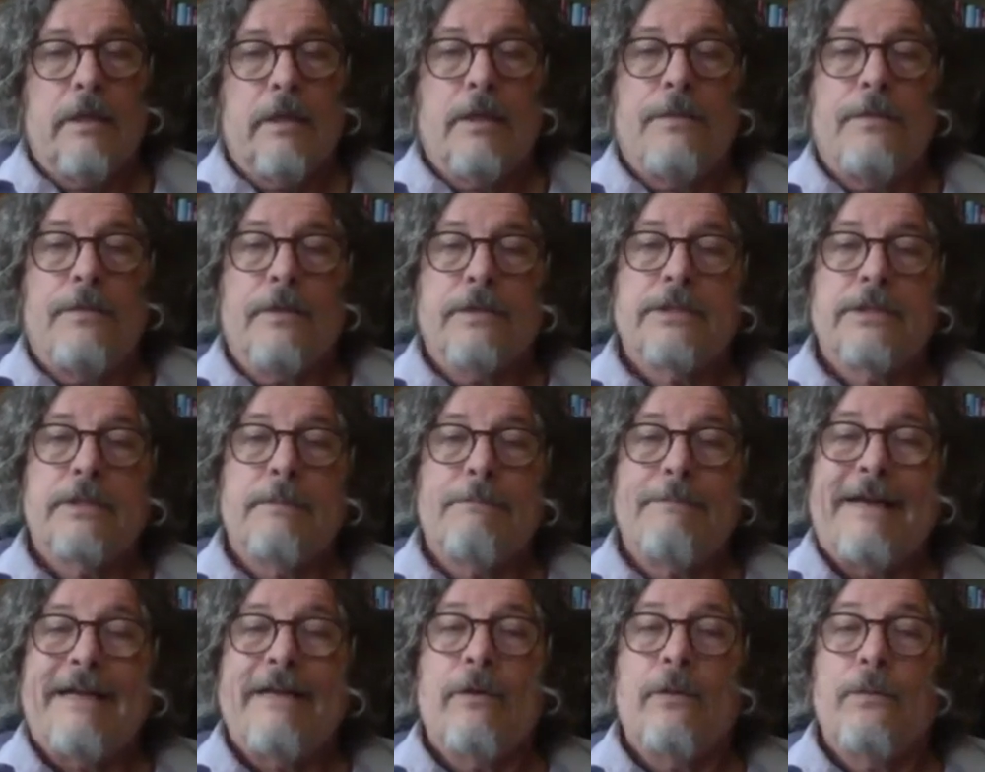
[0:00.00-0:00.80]
there's the
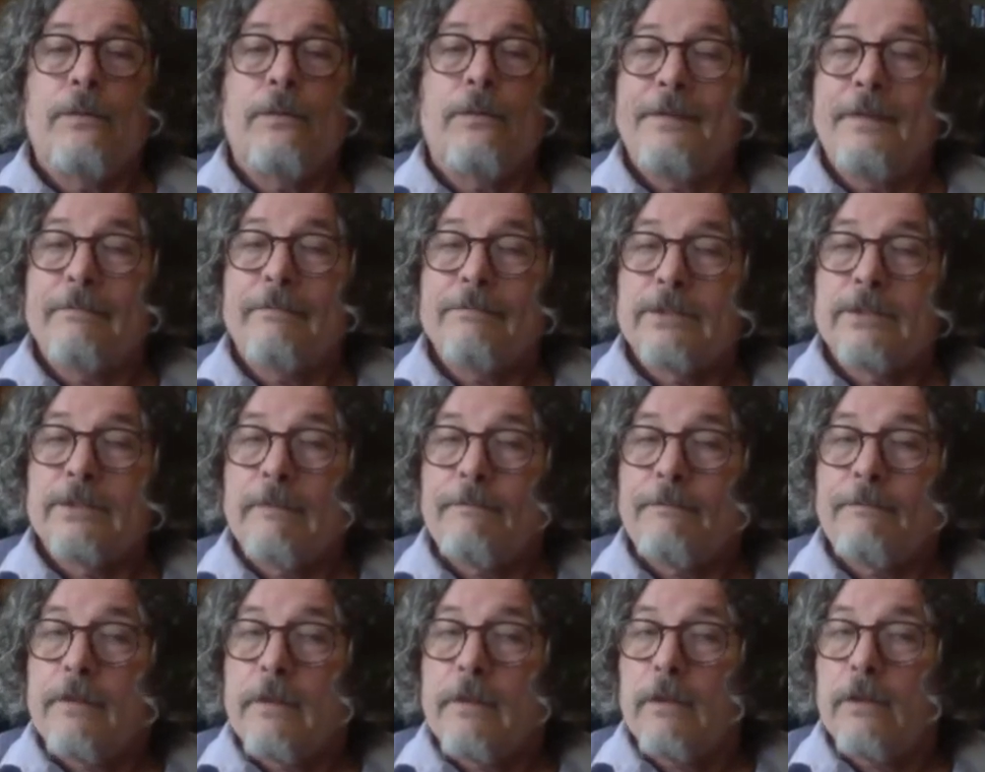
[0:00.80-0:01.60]
biorhythms
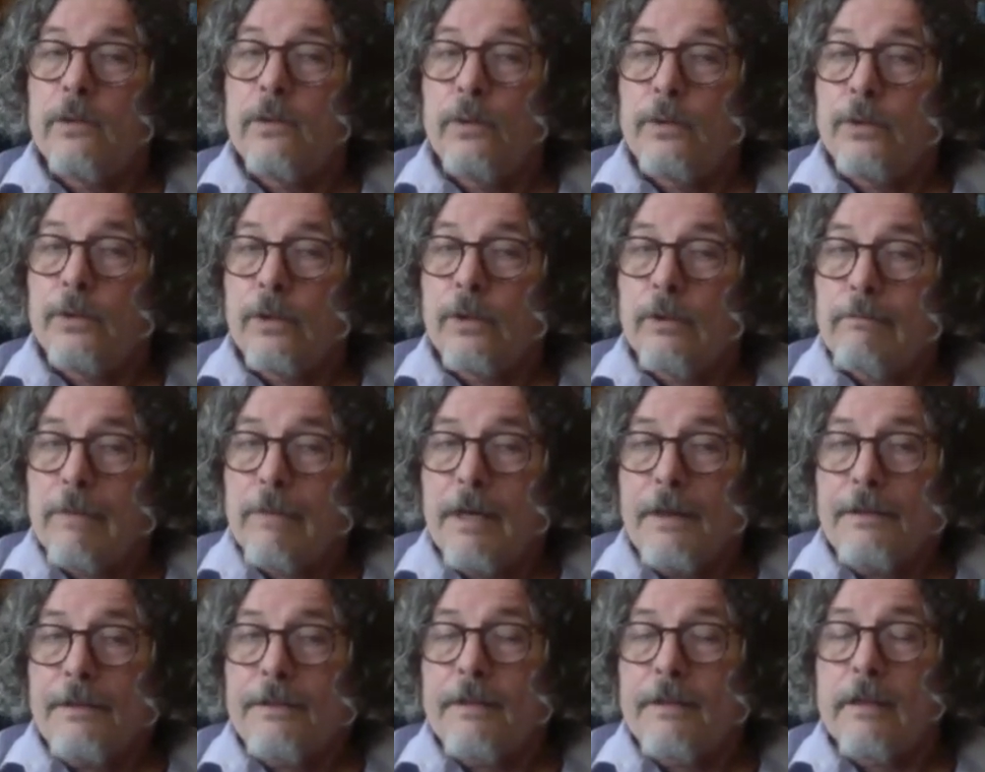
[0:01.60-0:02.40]
of the lunar
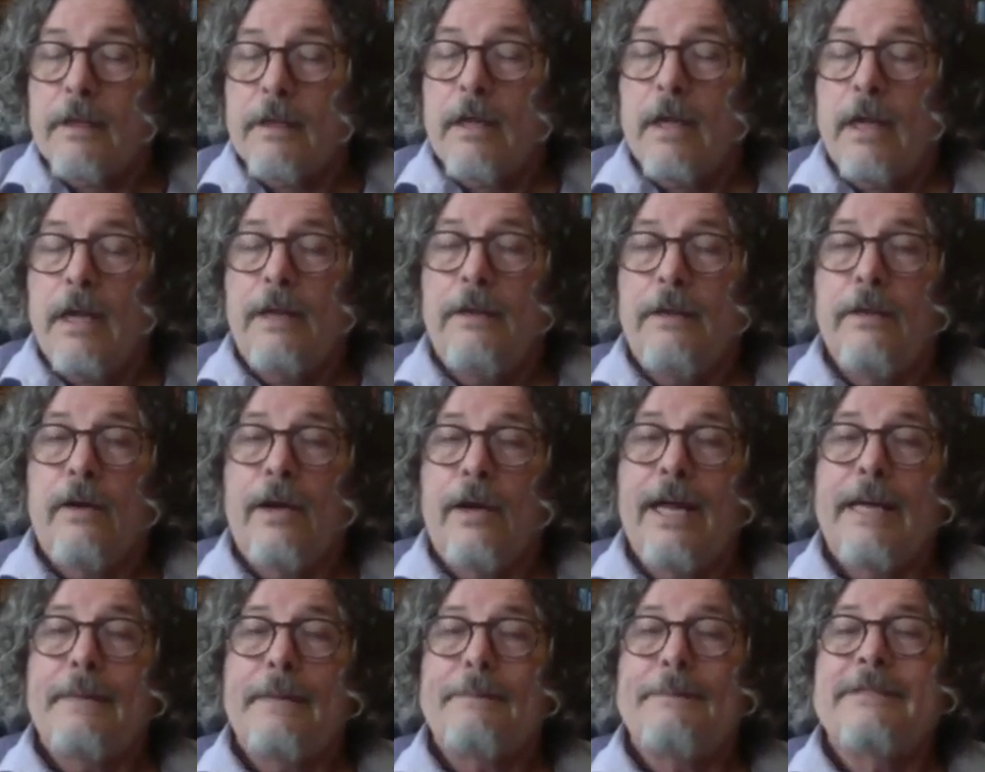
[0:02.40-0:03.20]
month. And there
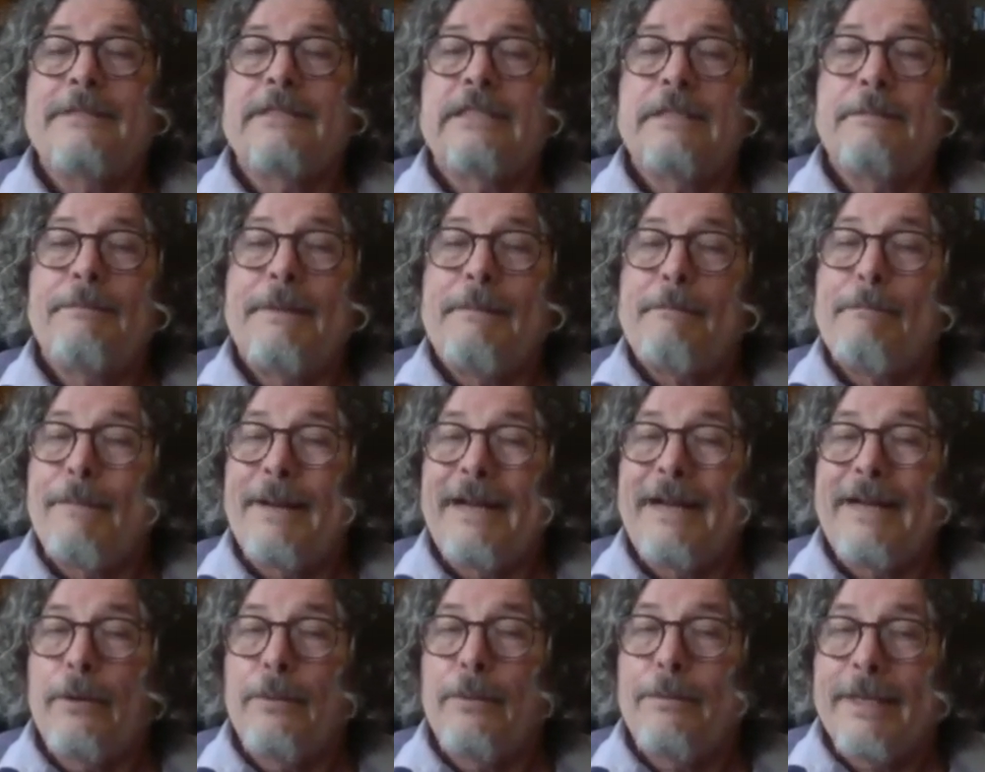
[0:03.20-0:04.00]
happens to be
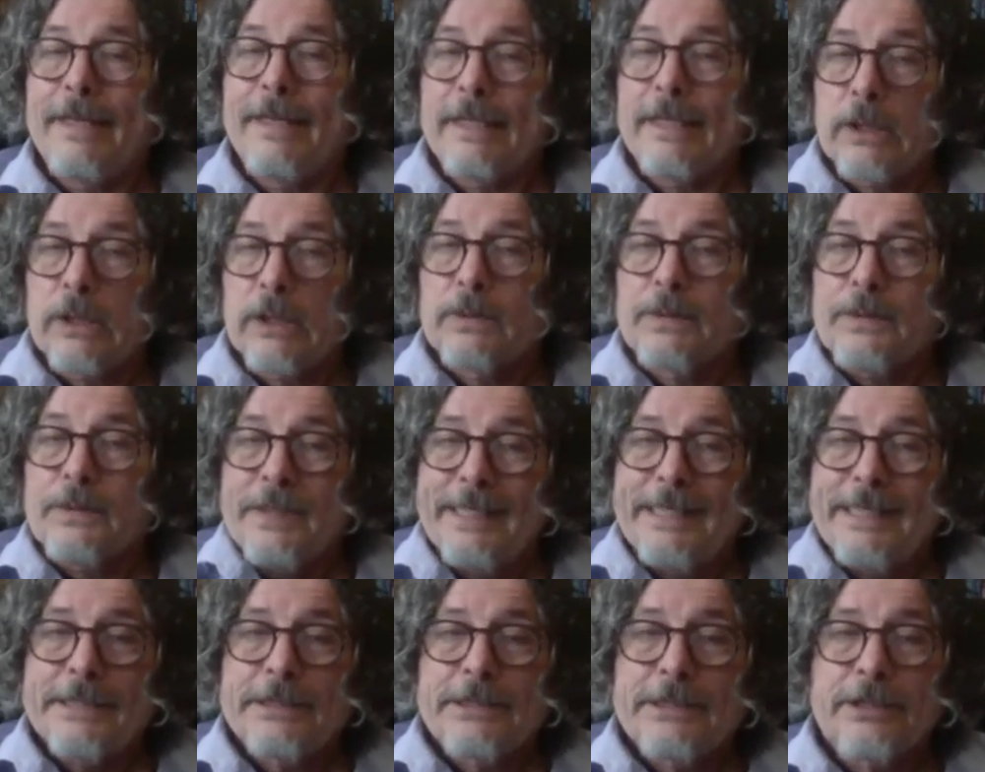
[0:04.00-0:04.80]
biomedical
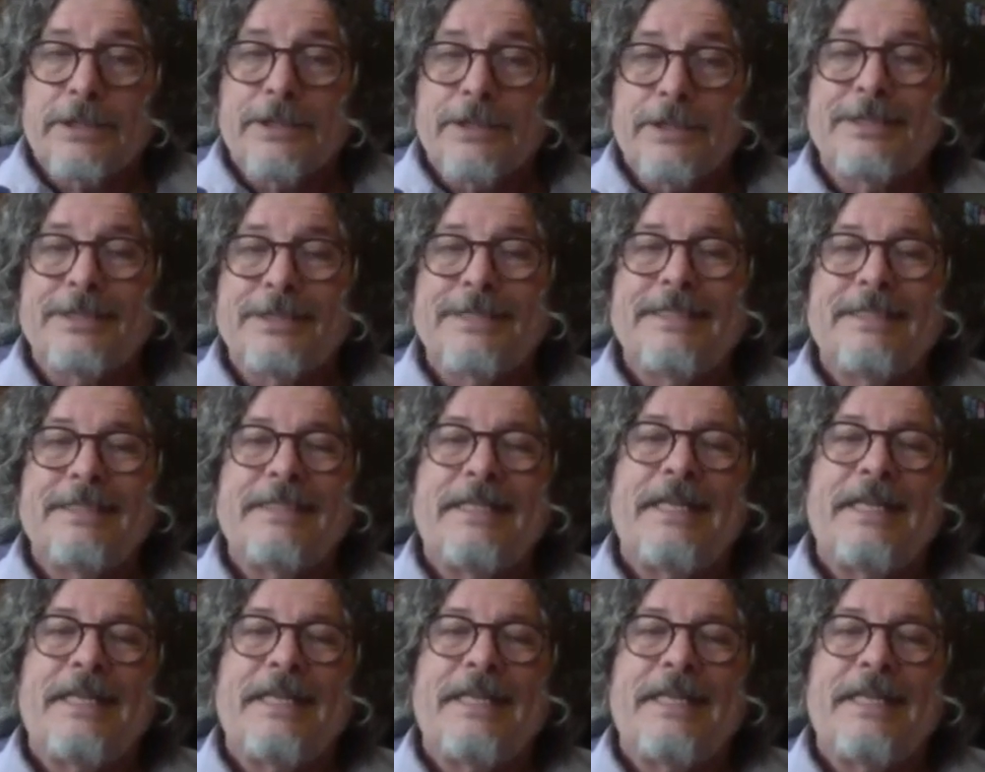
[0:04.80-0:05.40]
research that